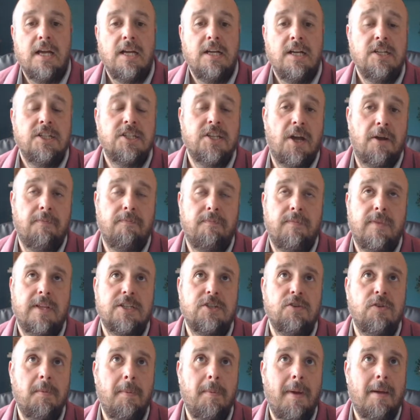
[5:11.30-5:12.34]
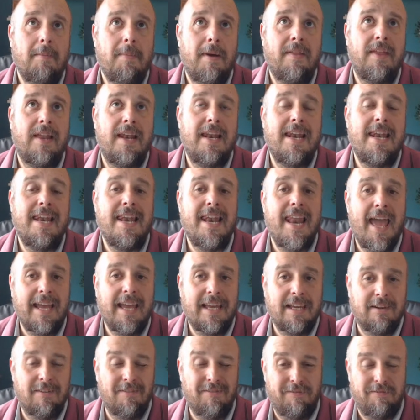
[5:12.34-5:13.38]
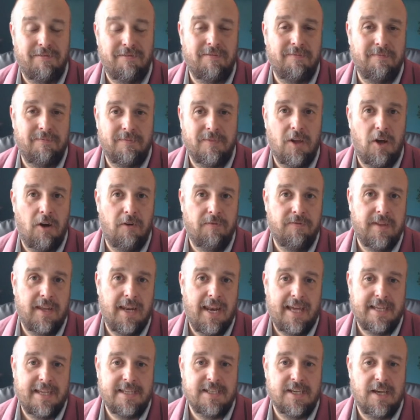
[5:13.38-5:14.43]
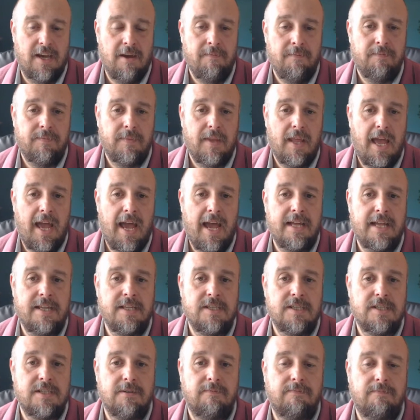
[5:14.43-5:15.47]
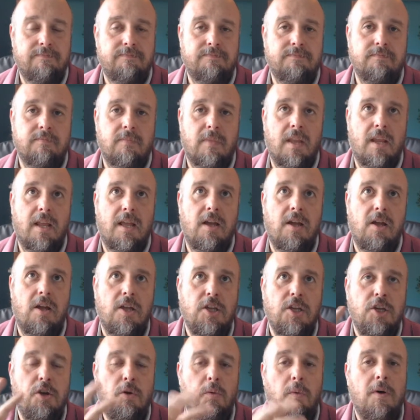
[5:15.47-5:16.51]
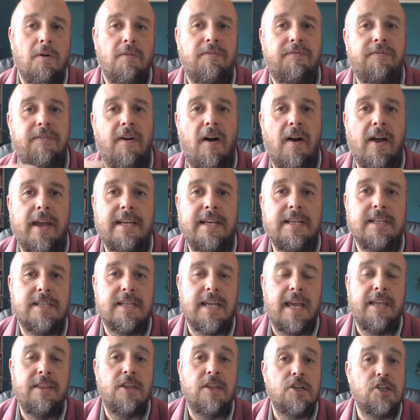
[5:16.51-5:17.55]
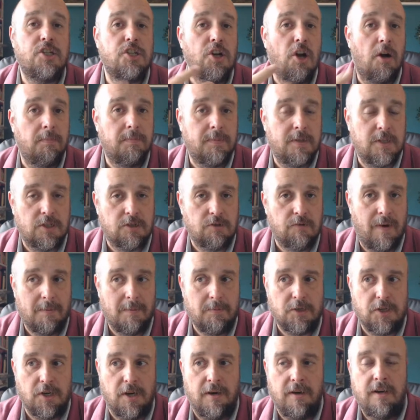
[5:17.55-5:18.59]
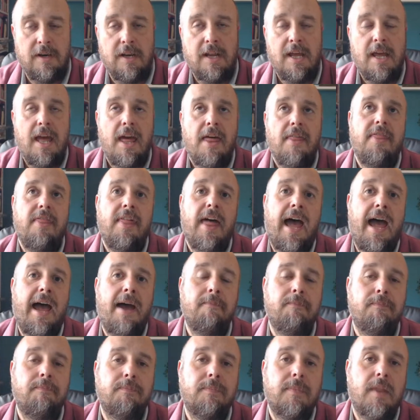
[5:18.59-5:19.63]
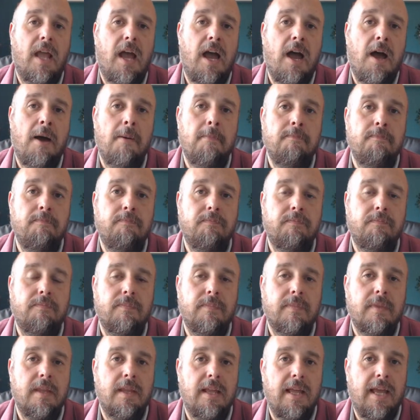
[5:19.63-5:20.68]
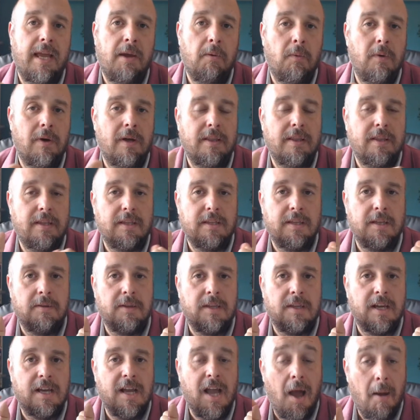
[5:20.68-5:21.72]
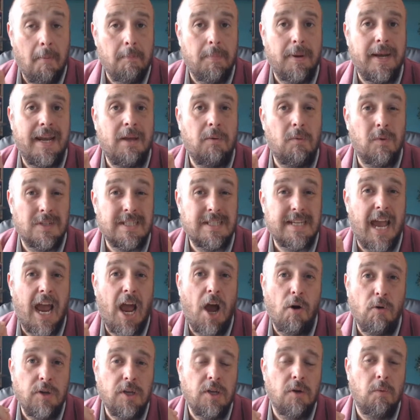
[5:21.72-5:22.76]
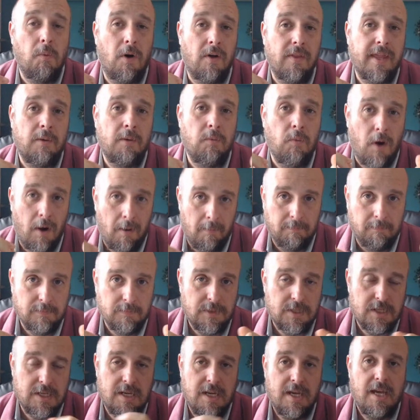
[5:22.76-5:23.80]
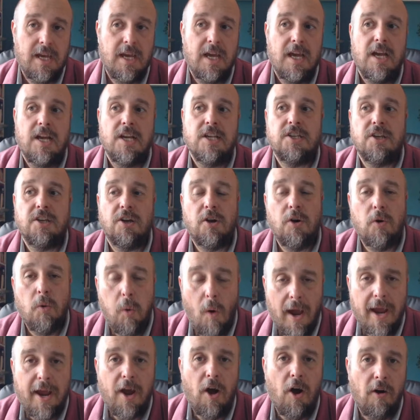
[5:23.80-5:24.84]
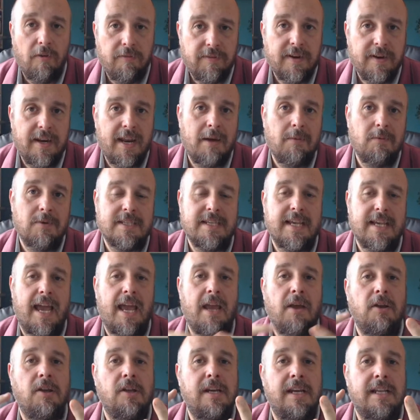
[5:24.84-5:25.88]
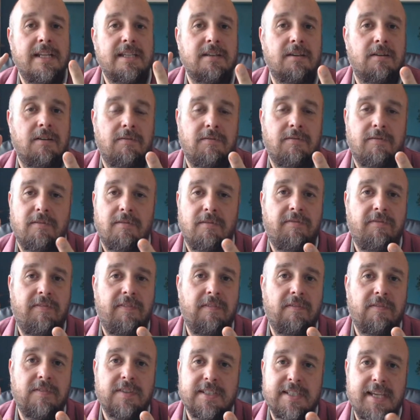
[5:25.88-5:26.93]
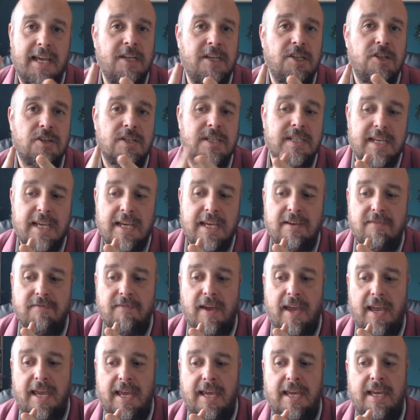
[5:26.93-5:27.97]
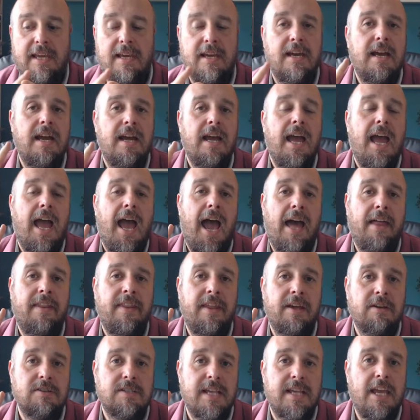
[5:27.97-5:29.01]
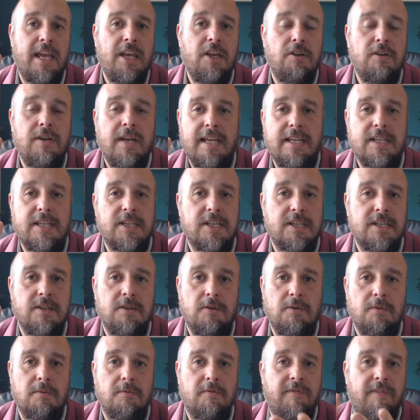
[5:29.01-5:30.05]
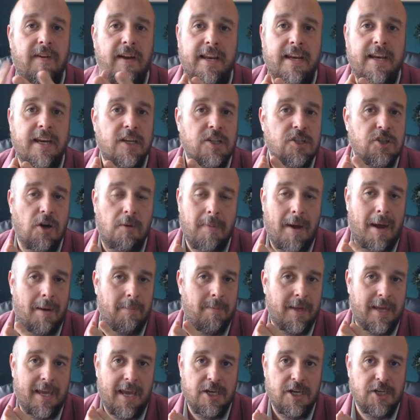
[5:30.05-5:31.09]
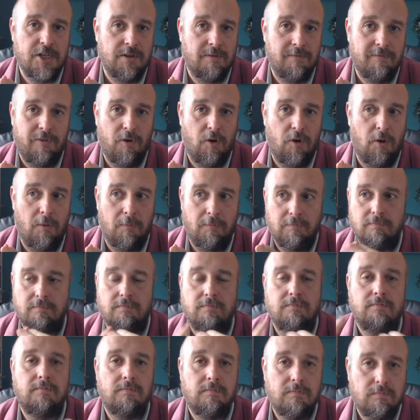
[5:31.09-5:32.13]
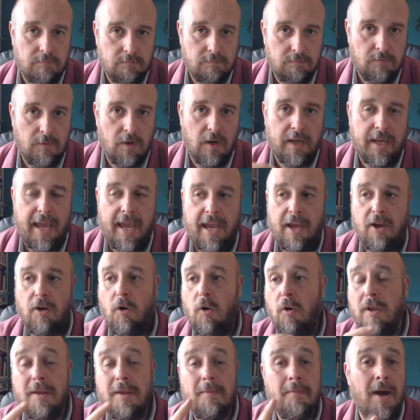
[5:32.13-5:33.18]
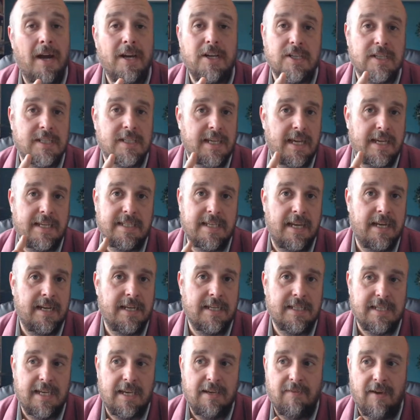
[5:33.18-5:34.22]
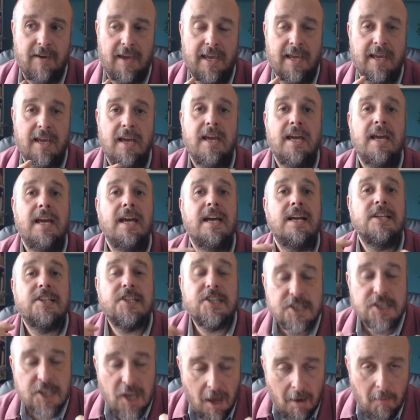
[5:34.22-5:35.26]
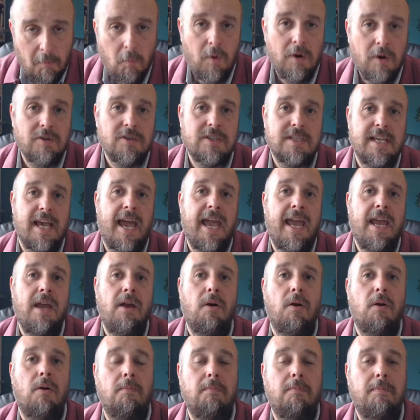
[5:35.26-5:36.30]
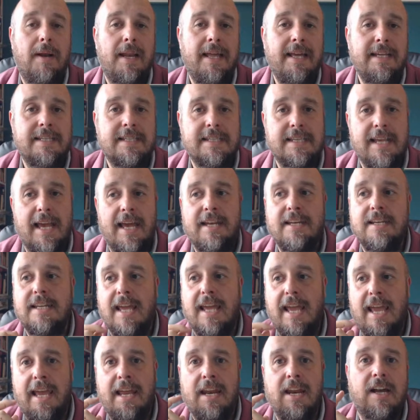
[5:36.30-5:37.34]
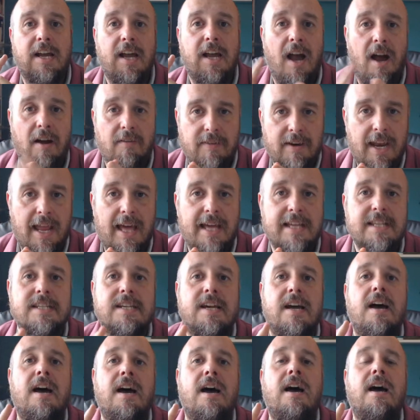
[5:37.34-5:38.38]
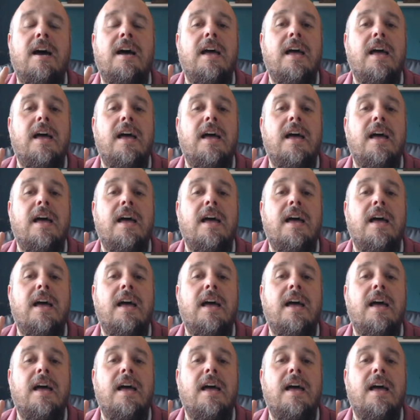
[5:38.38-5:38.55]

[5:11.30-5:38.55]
So let's talk a bit about the length of the letter. And you will find in the job description that the company will tell you what they want. So quite often they will say you need to send your CV, and they'll say you need to fill in a job application form. Okay, or they might just say send a CV. Some will say please send in a cover letter,